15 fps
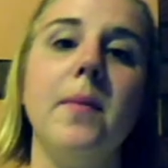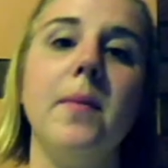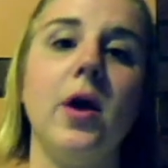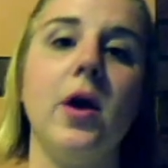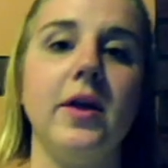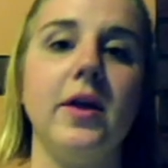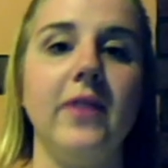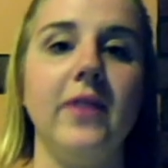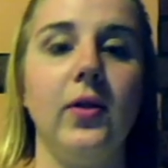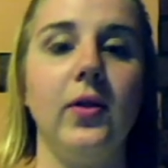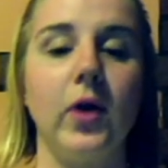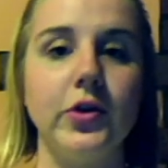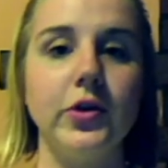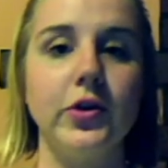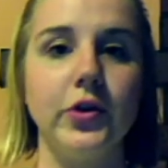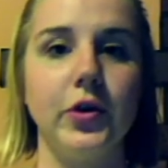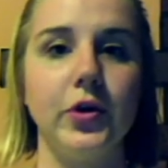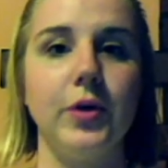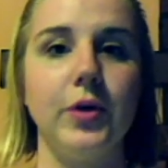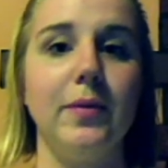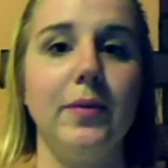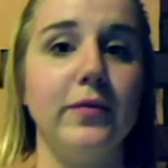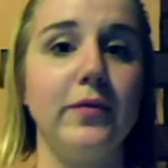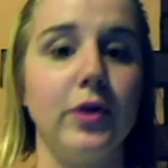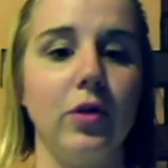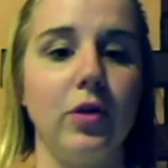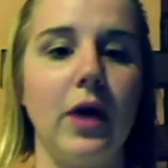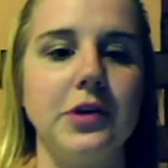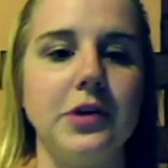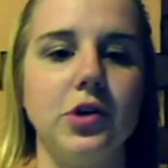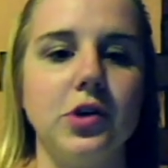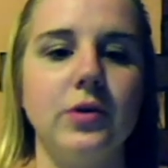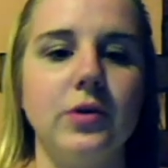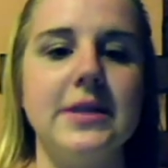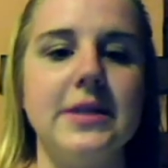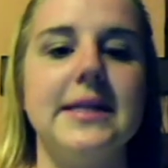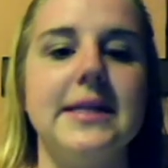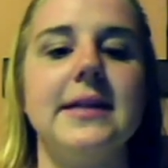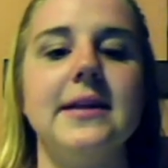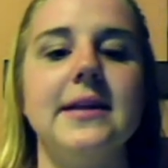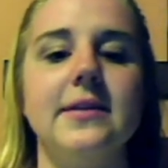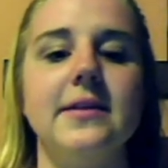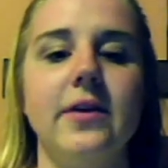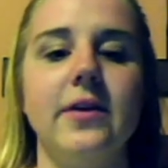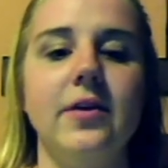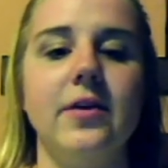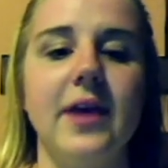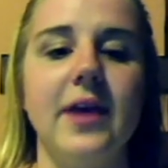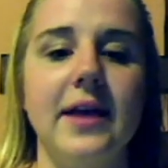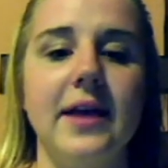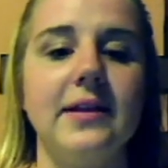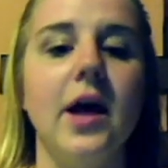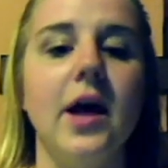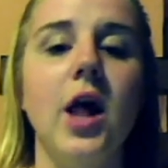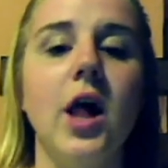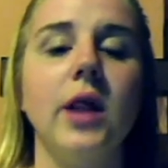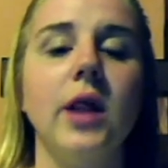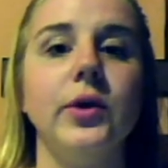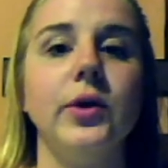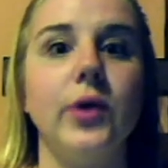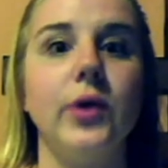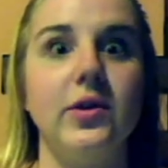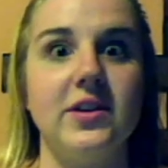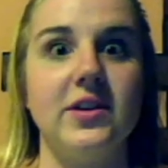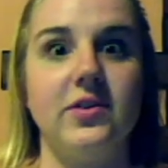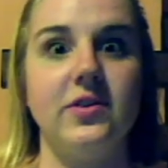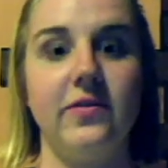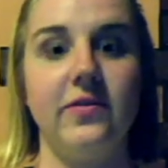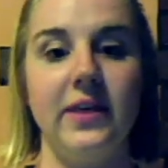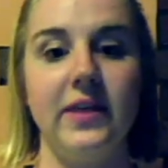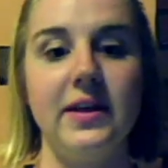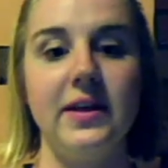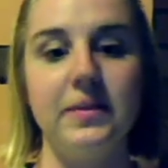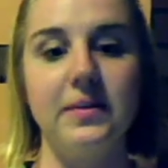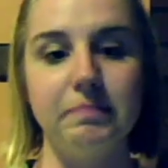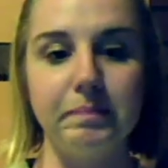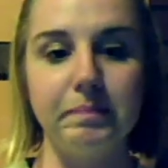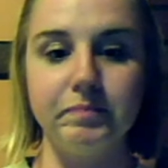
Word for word: part of a larger group of neurological diseases known as leukodystrophies.